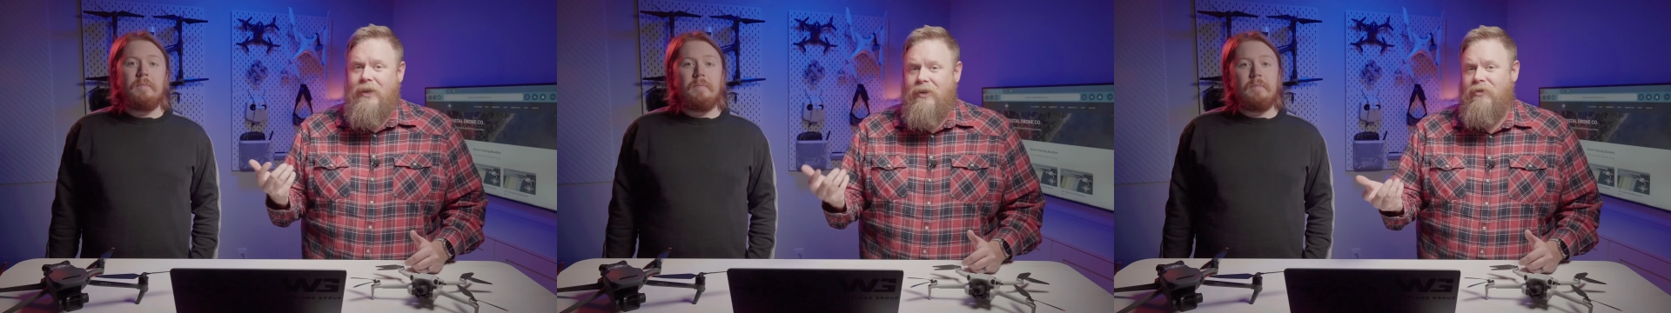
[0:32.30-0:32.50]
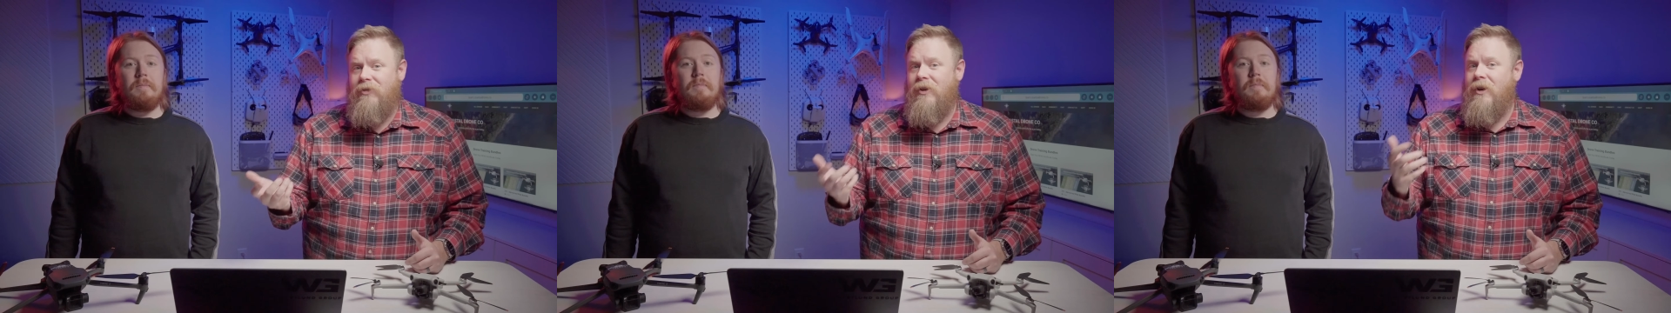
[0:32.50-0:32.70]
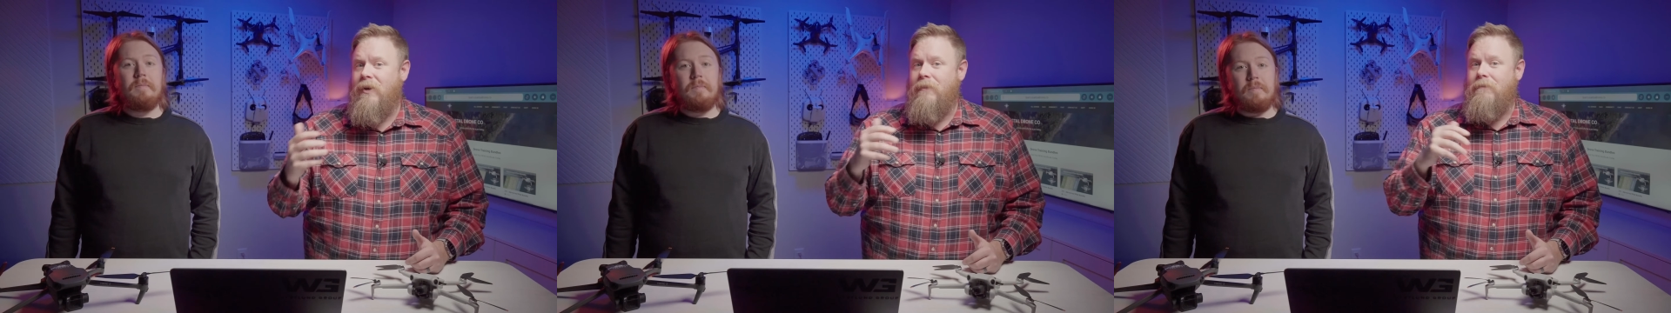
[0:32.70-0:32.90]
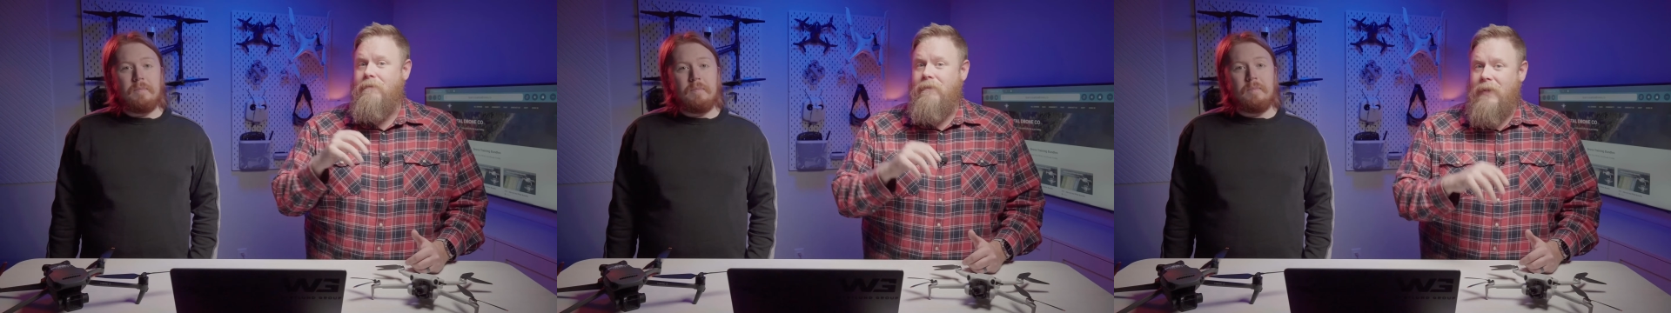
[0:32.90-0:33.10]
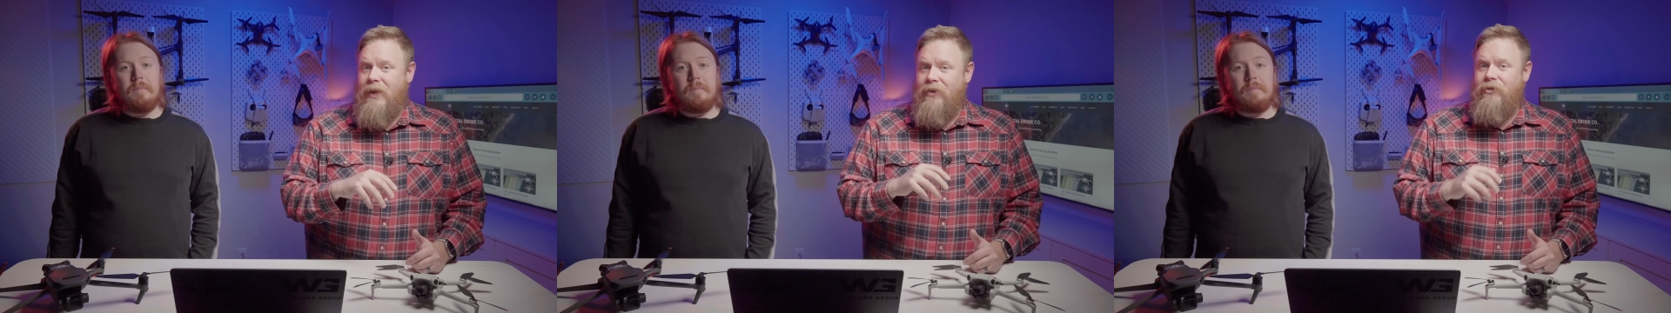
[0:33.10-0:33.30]
Speaker 1: each
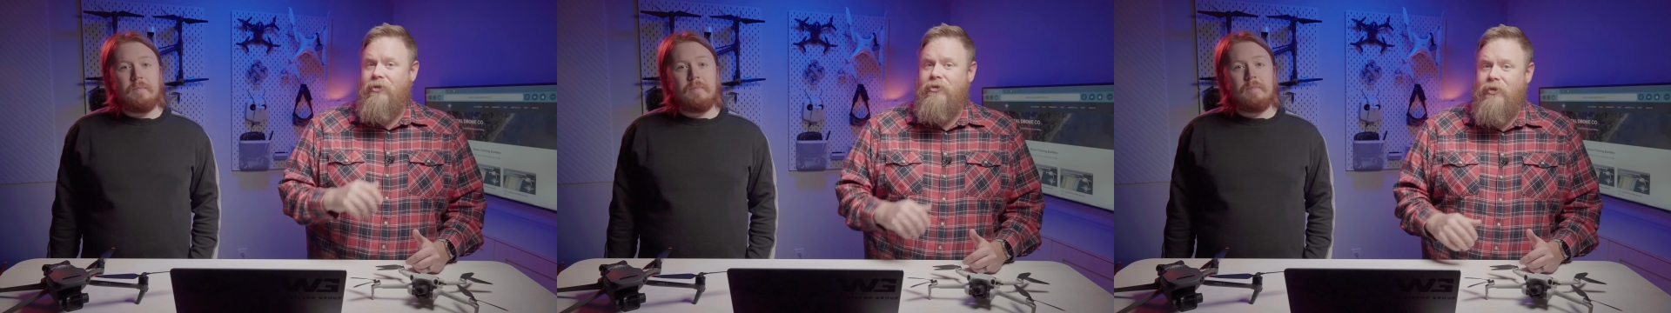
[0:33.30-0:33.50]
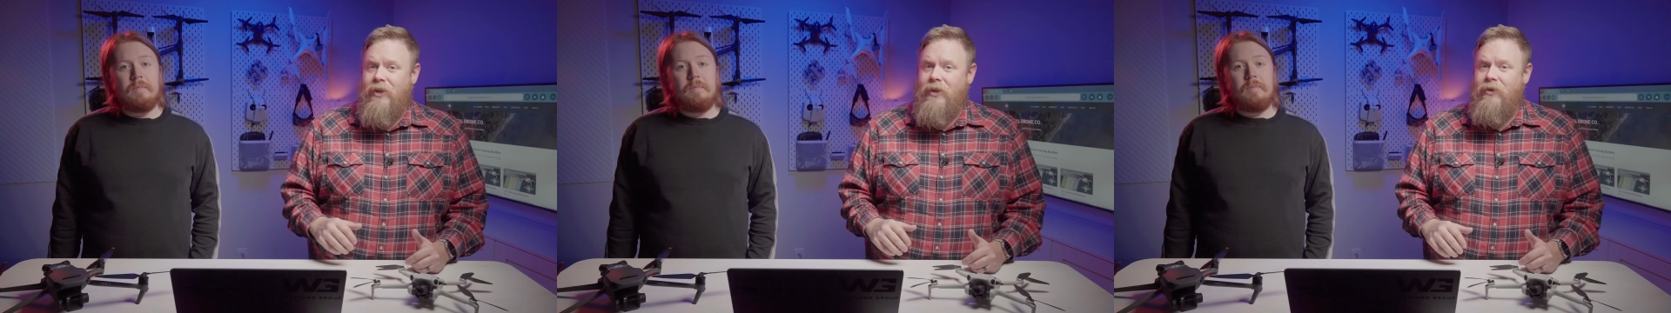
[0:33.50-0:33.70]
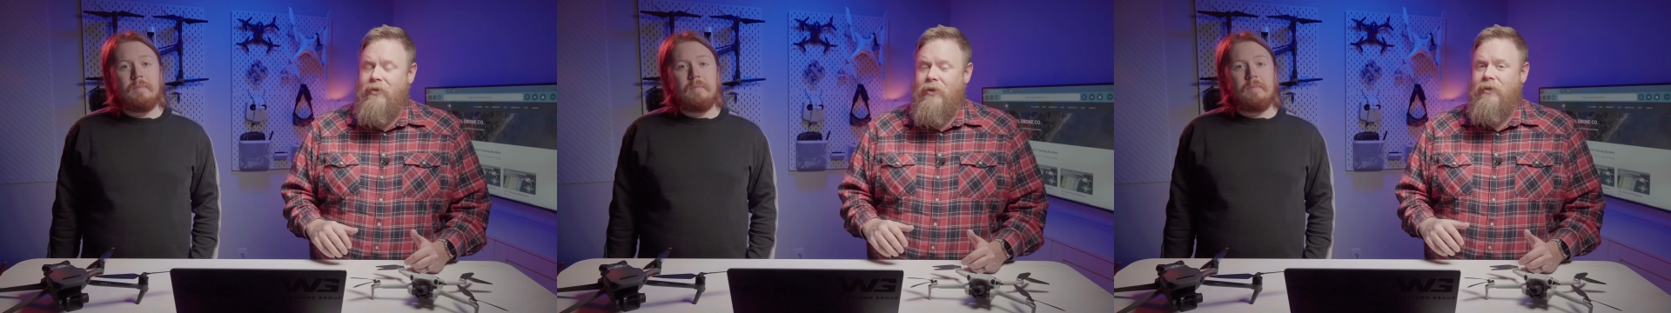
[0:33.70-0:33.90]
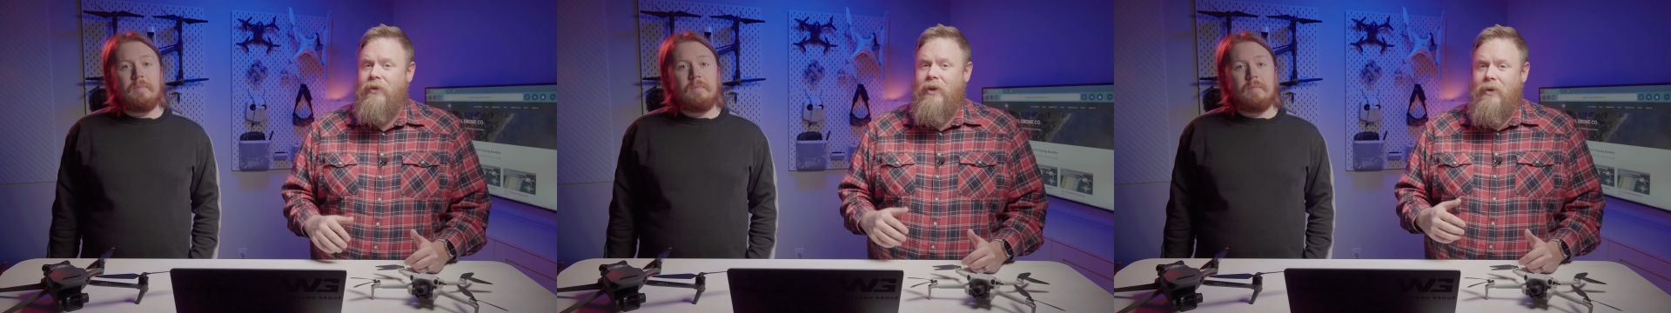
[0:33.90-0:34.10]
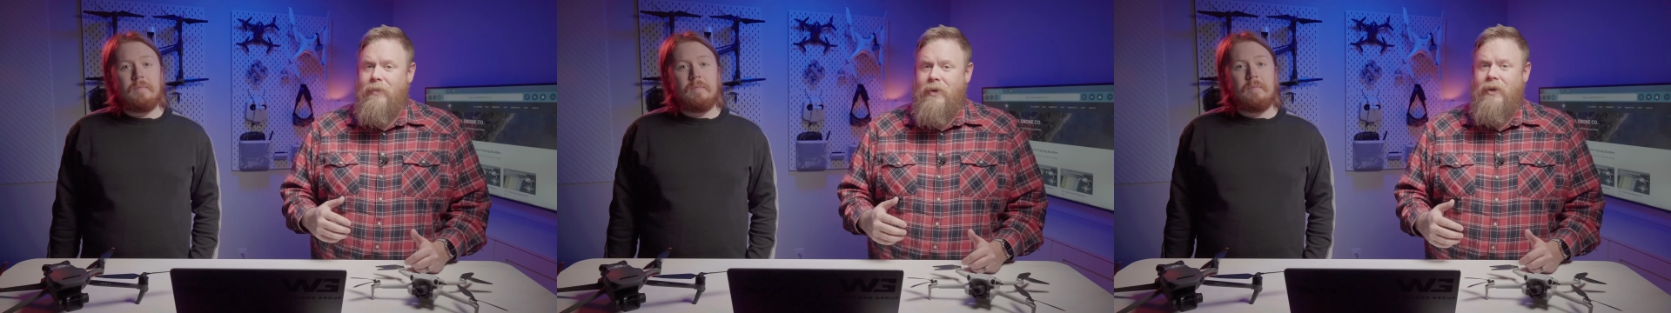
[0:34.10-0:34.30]
major change that's
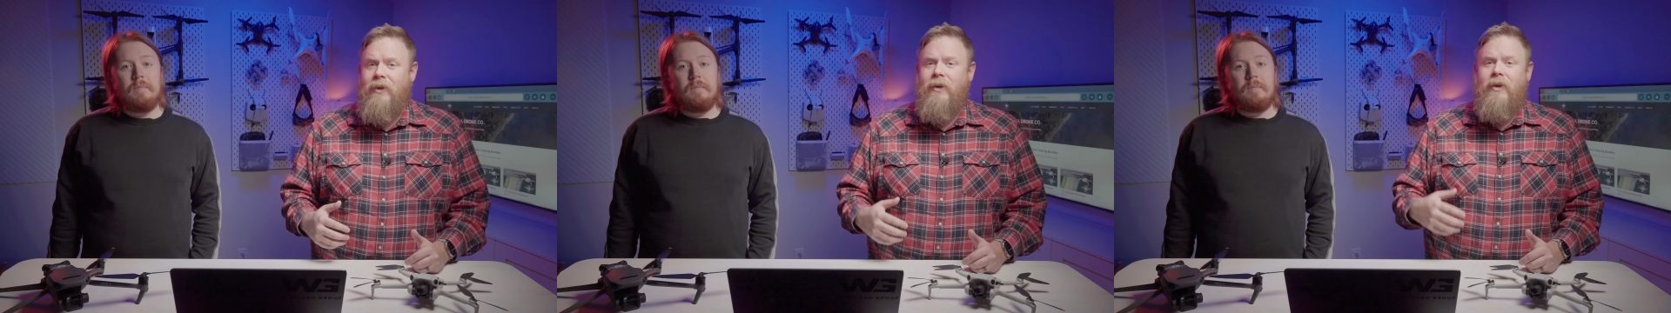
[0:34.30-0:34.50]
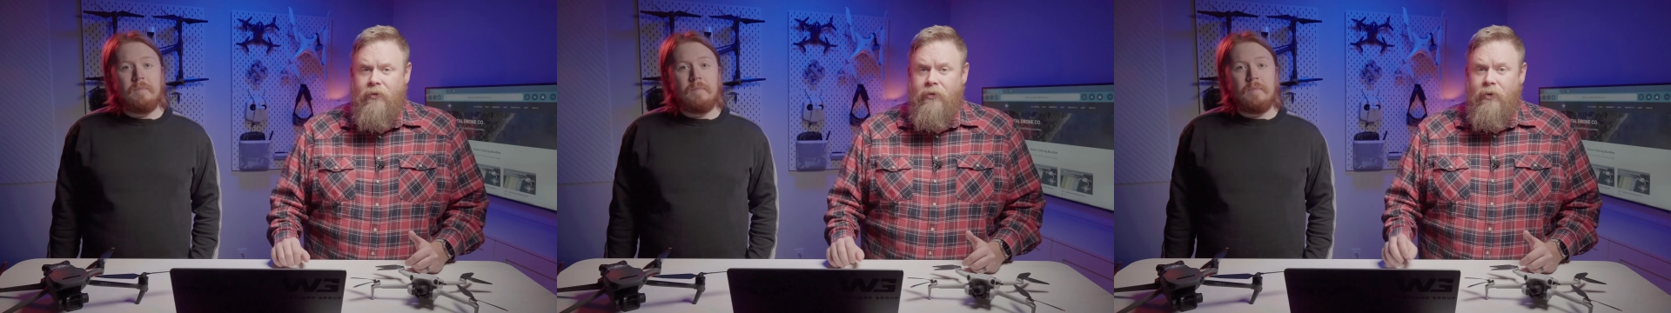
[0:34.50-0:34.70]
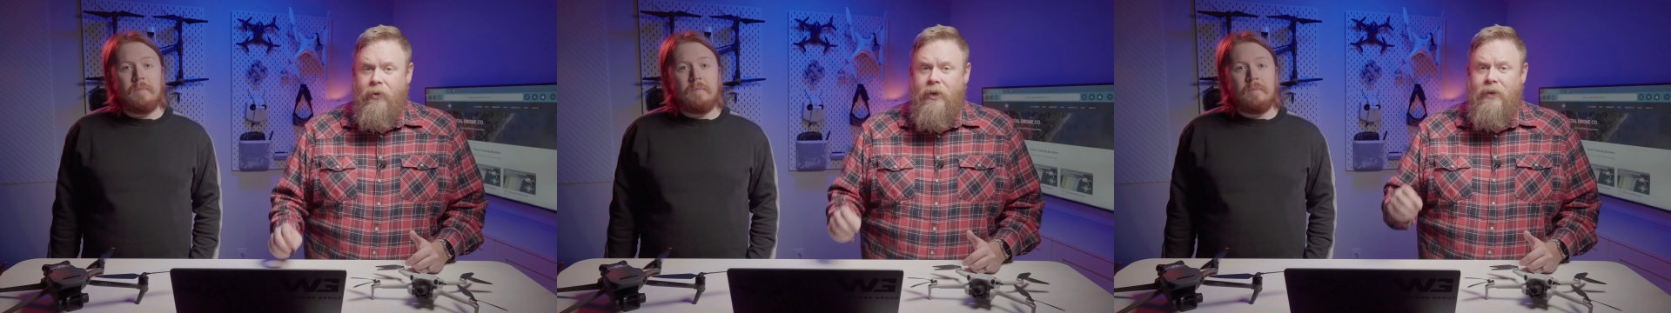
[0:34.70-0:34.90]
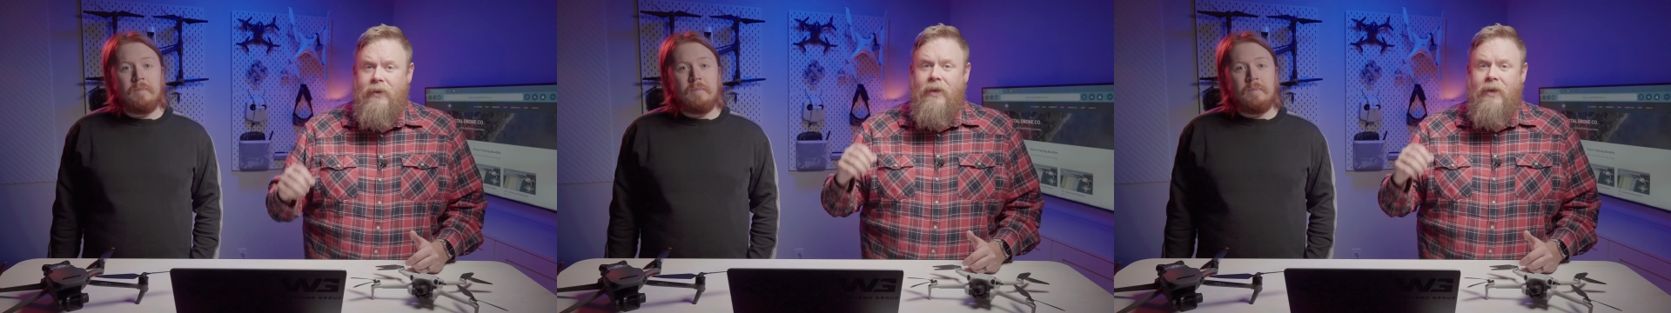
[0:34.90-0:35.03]
coming. So hit